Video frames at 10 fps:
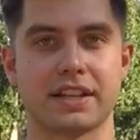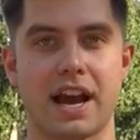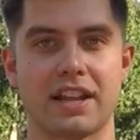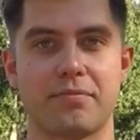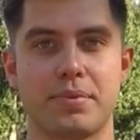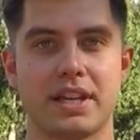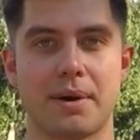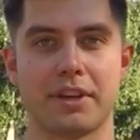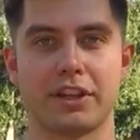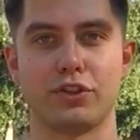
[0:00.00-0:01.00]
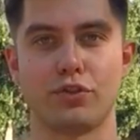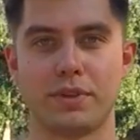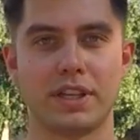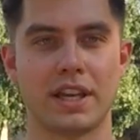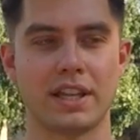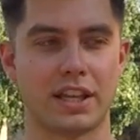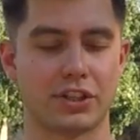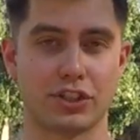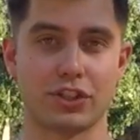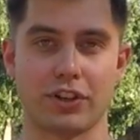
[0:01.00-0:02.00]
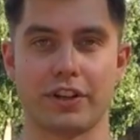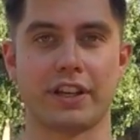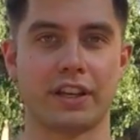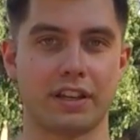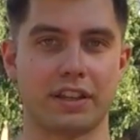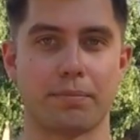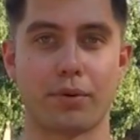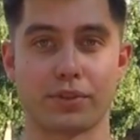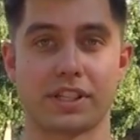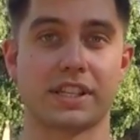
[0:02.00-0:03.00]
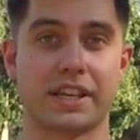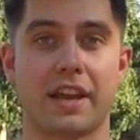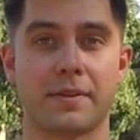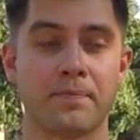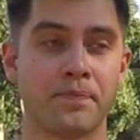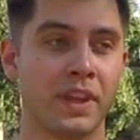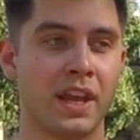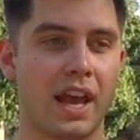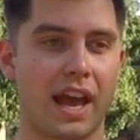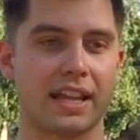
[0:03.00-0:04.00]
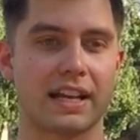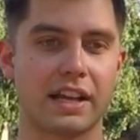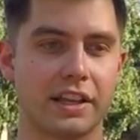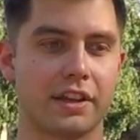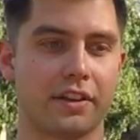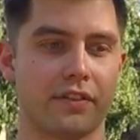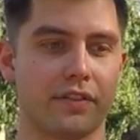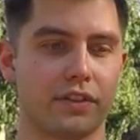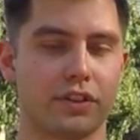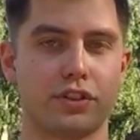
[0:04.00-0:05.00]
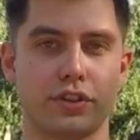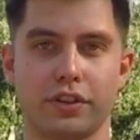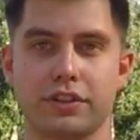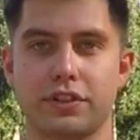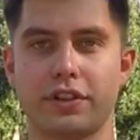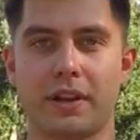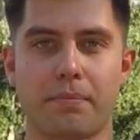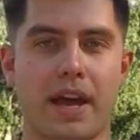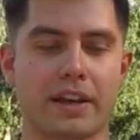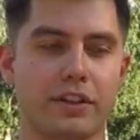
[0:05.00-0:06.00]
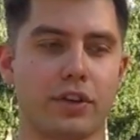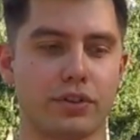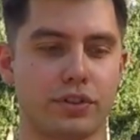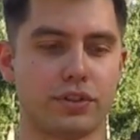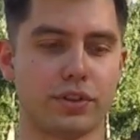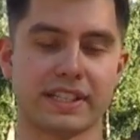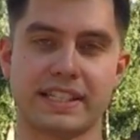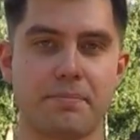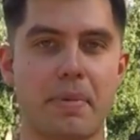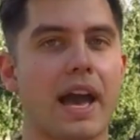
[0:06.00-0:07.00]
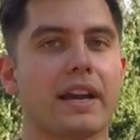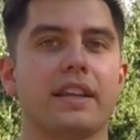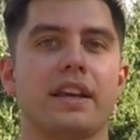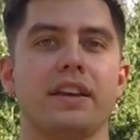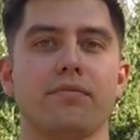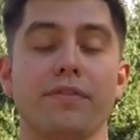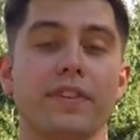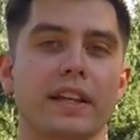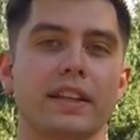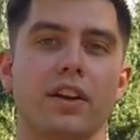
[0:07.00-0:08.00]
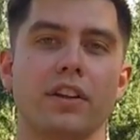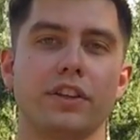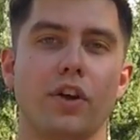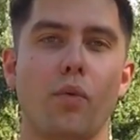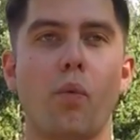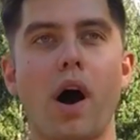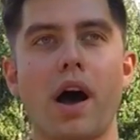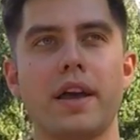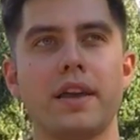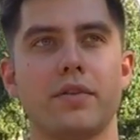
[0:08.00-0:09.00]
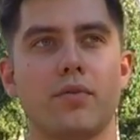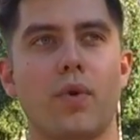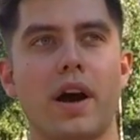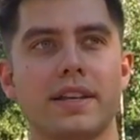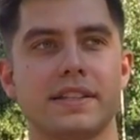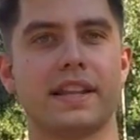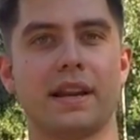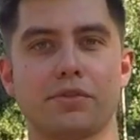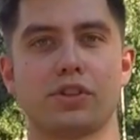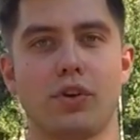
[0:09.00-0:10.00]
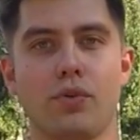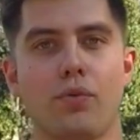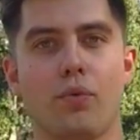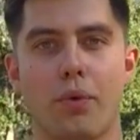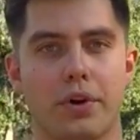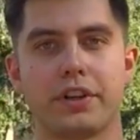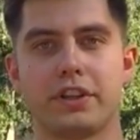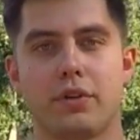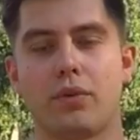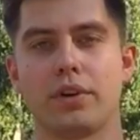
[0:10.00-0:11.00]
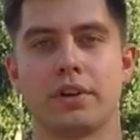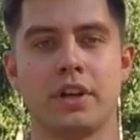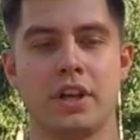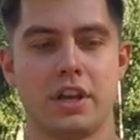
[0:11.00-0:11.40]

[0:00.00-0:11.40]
kind of becoming a newbie again and starting the process again. And I kind of took a seat back, and I reflected on, why is it that I'm so worried or,